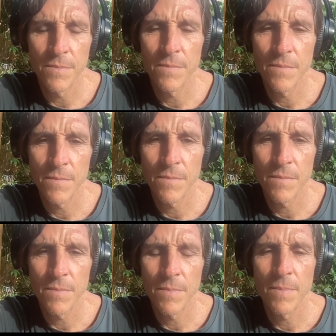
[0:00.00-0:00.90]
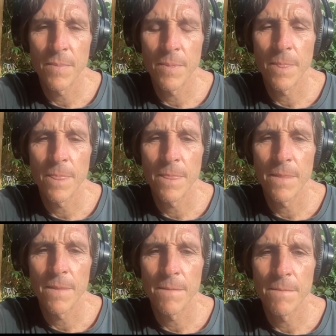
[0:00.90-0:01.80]

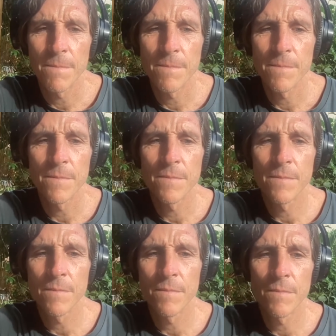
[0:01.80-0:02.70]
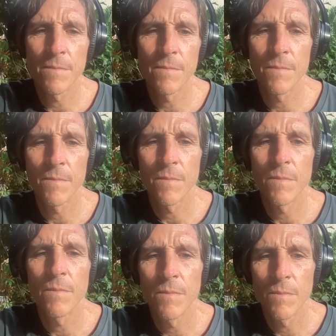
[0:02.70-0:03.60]

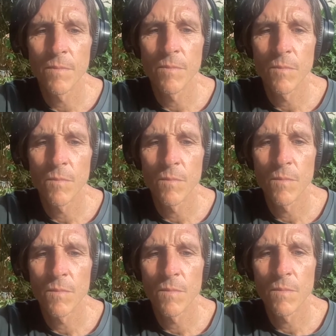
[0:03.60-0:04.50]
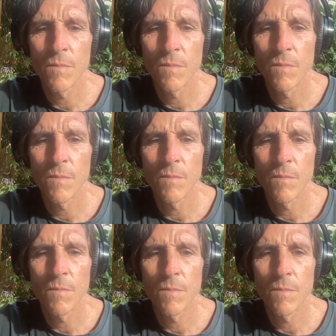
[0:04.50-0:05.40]

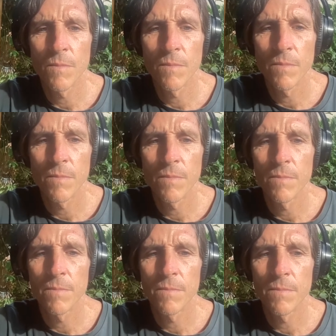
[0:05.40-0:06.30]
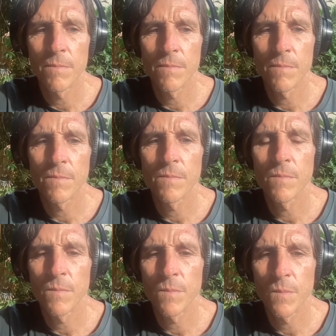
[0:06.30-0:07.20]

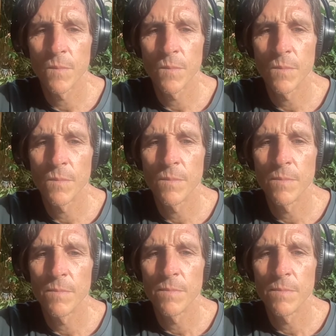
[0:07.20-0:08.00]
(silent)